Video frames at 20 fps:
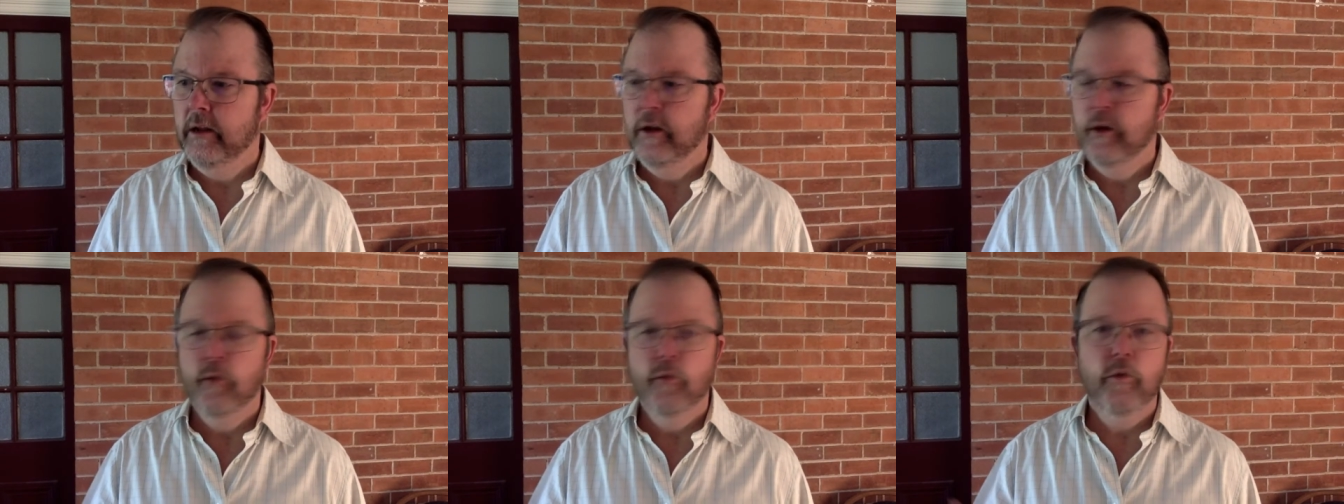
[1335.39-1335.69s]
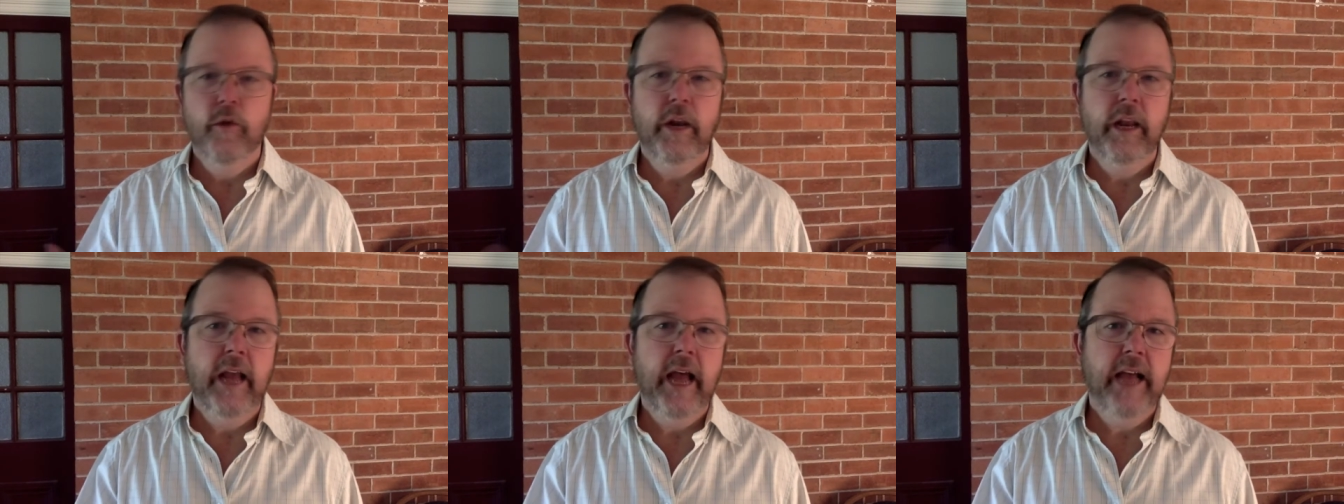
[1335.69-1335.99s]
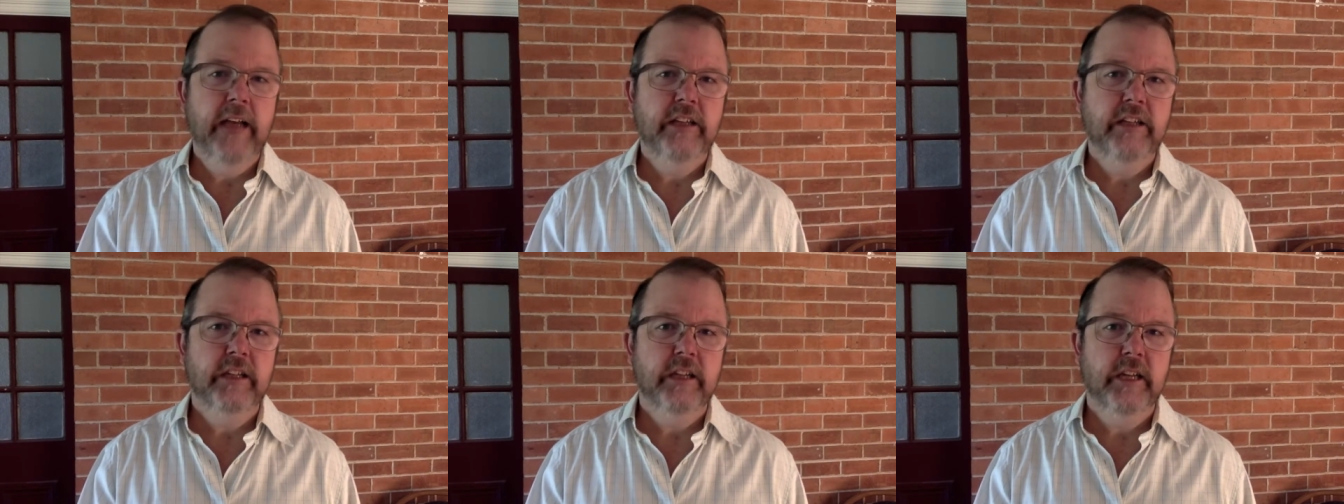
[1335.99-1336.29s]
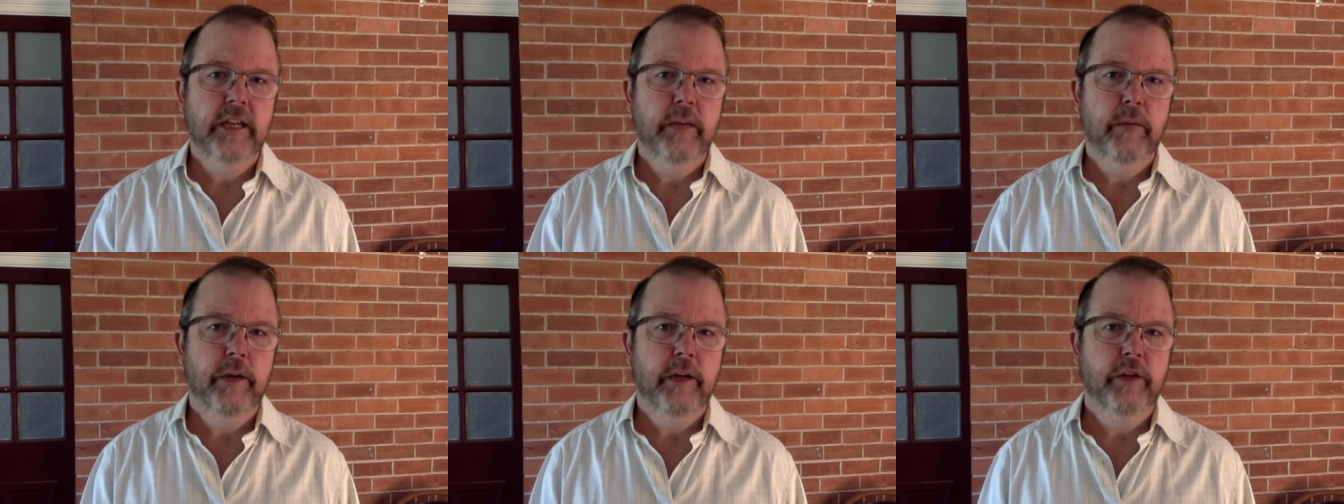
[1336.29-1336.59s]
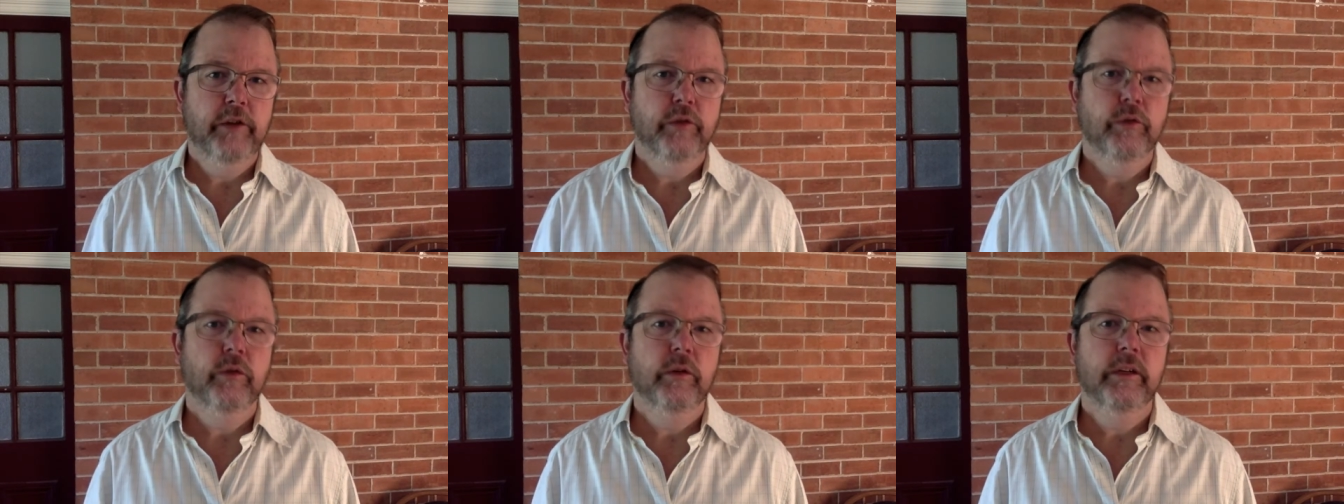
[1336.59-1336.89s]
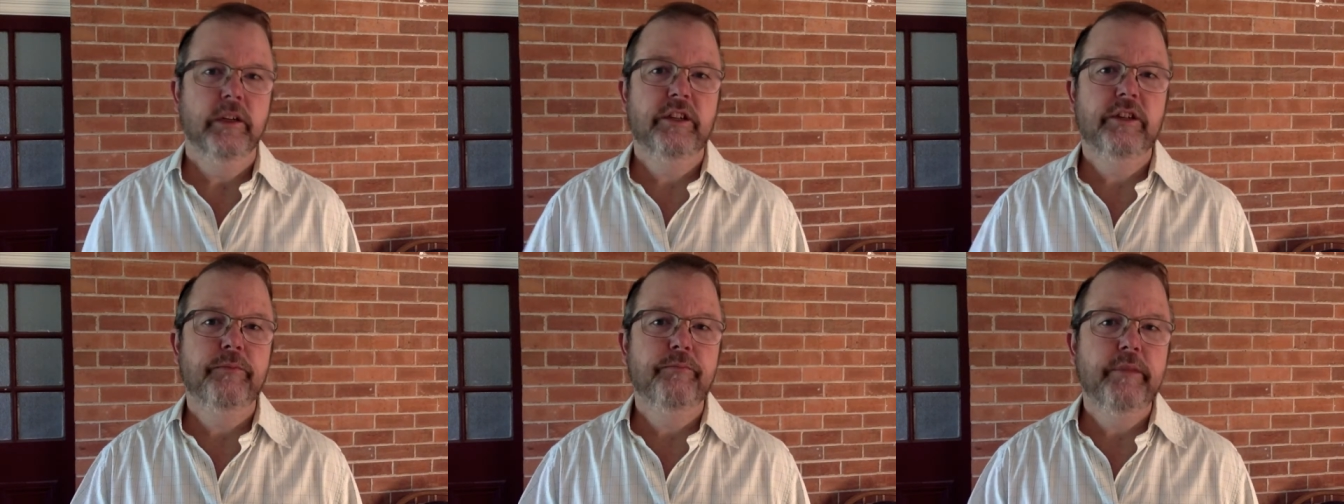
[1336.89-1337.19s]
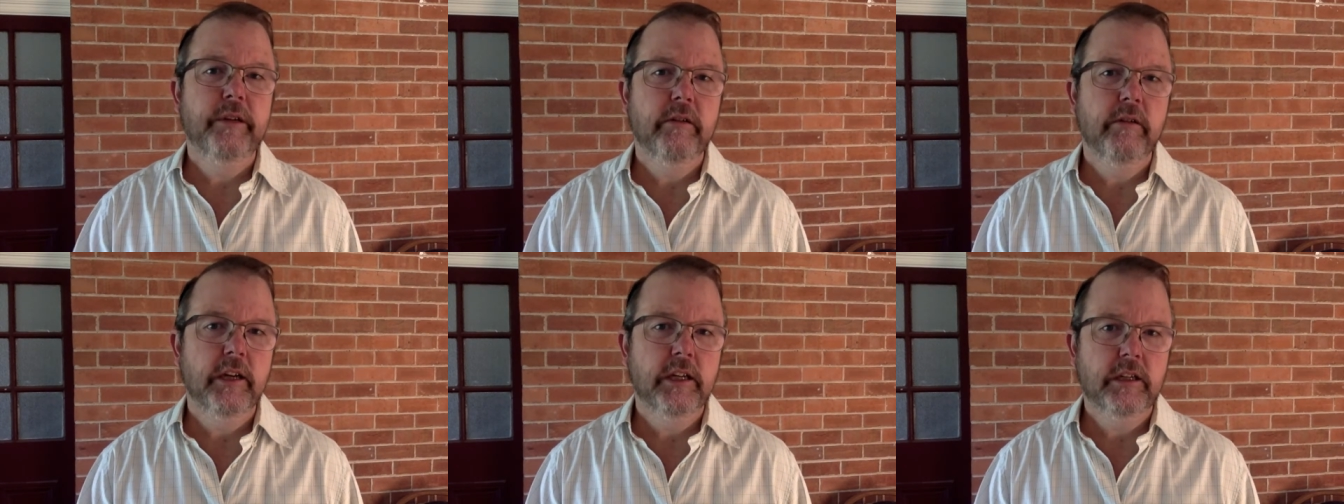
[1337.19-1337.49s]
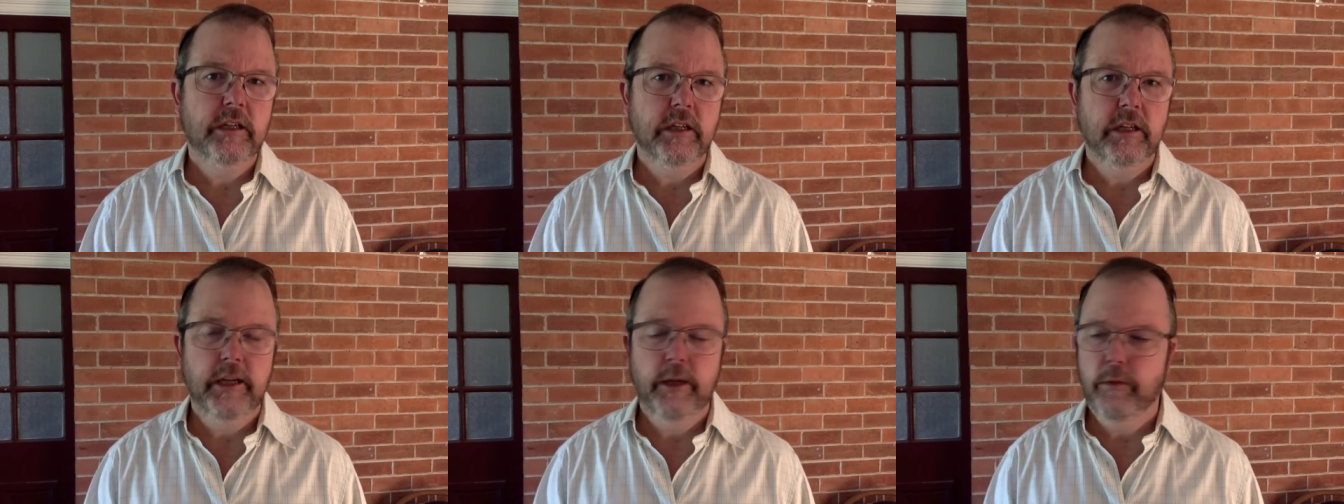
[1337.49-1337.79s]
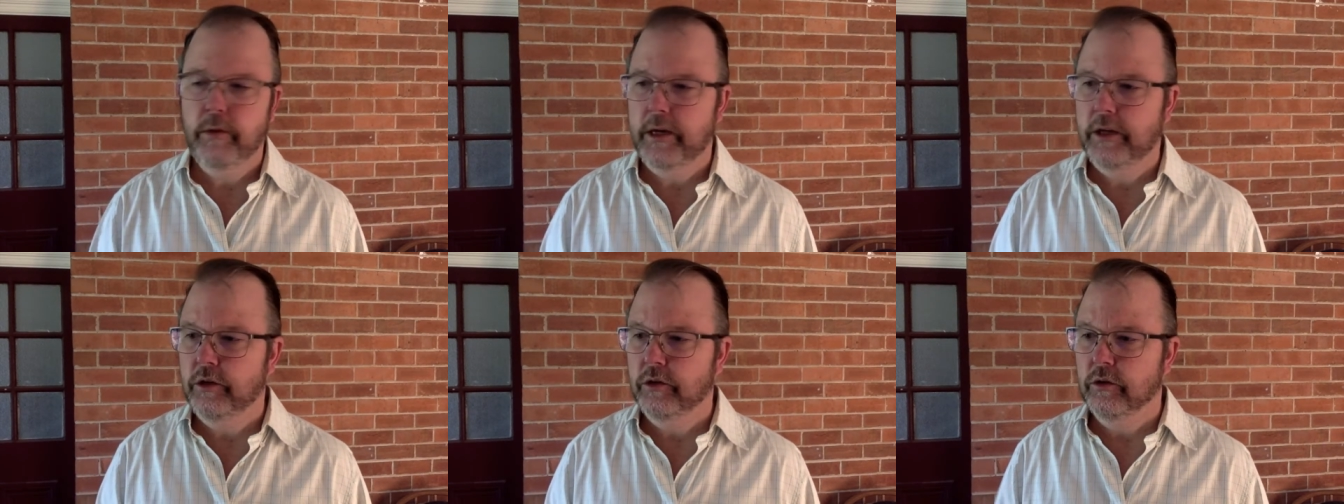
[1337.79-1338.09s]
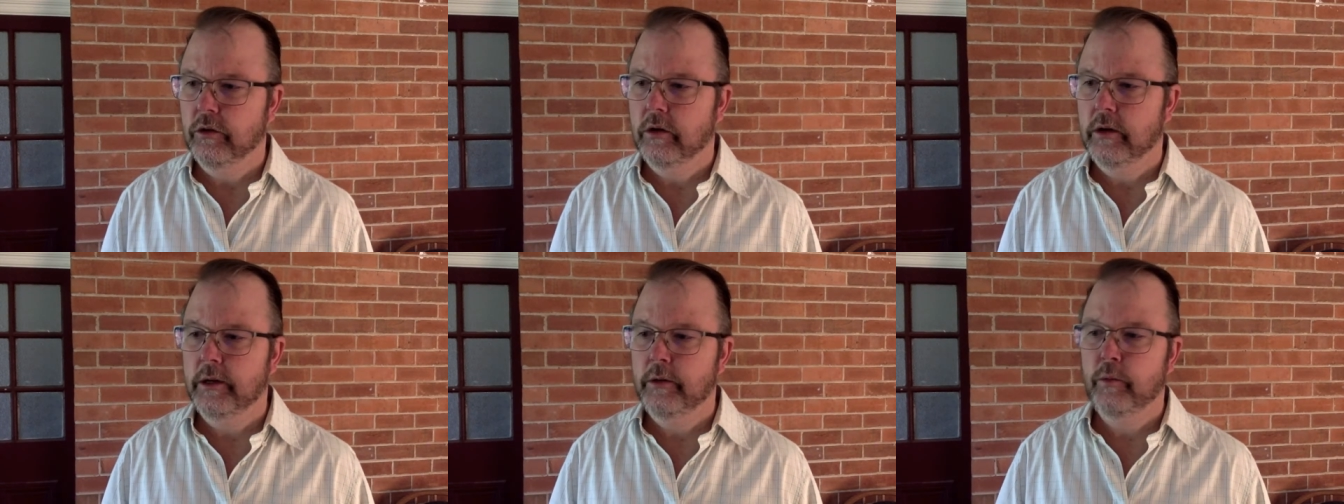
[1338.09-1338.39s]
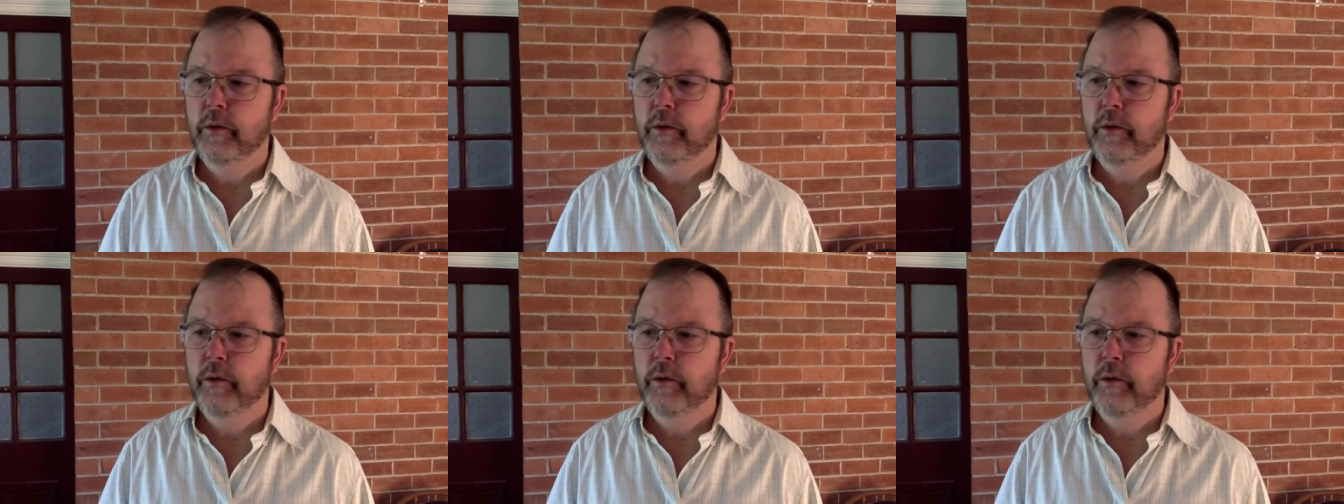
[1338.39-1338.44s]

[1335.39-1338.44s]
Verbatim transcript: Relationally, we're joined. Spiritually, we're joined.